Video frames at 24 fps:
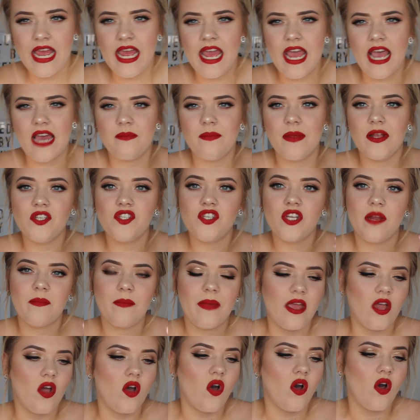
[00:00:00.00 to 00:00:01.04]
had mentioned in
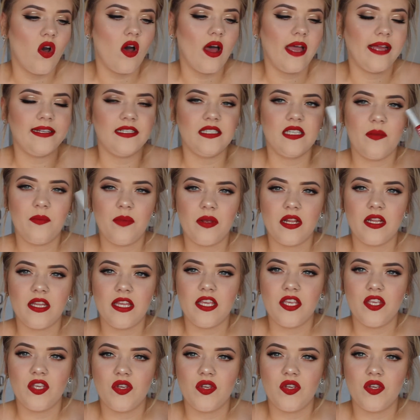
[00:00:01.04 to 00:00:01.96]
my haul, I typically